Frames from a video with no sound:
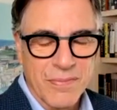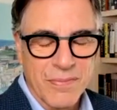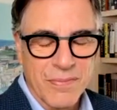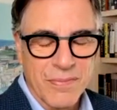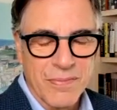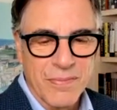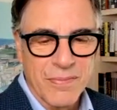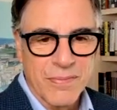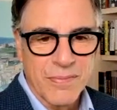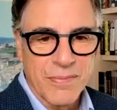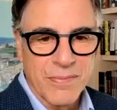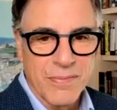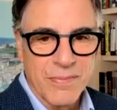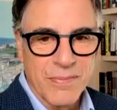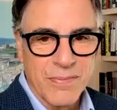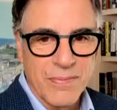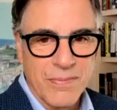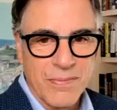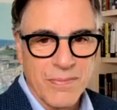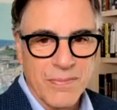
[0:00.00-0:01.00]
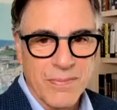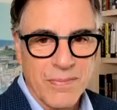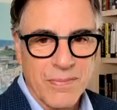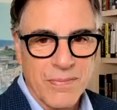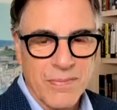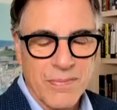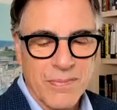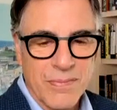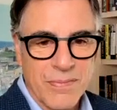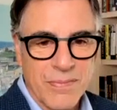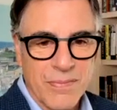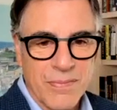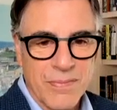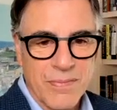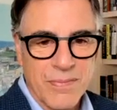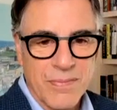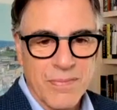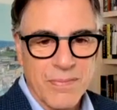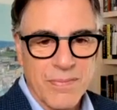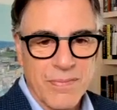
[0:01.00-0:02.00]

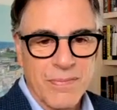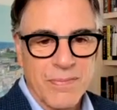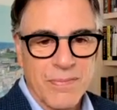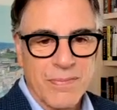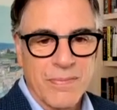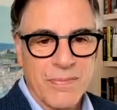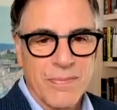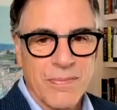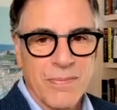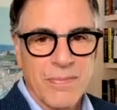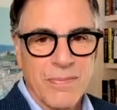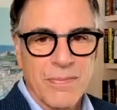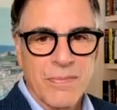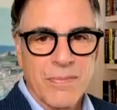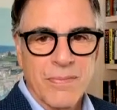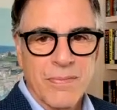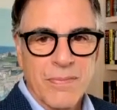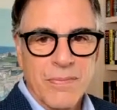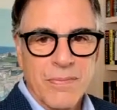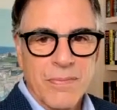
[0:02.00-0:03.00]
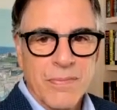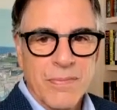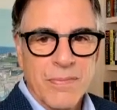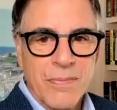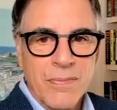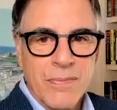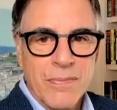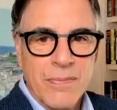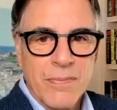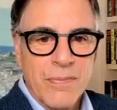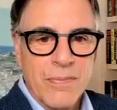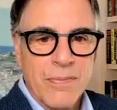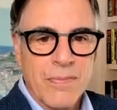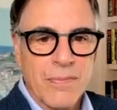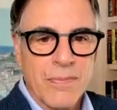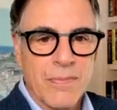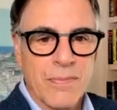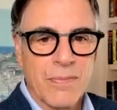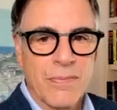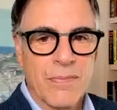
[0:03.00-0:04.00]

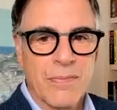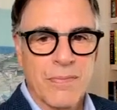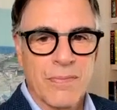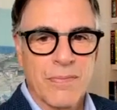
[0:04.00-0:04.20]
(silent)